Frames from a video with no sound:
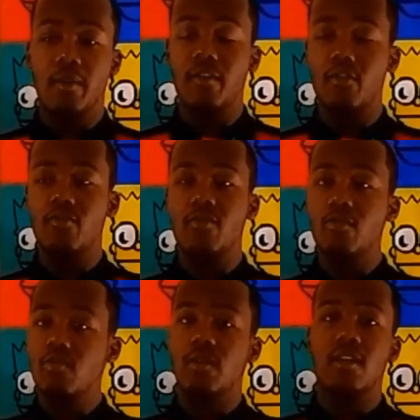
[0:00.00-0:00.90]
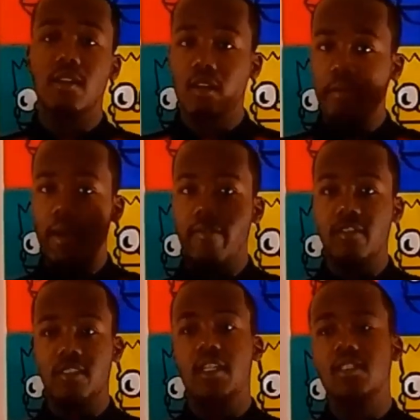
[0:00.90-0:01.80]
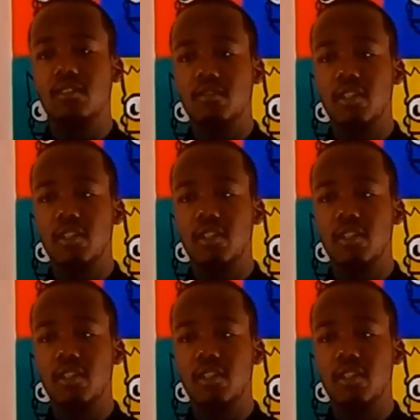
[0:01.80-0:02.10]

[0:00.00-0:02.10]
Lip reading: if you do end up having sex in a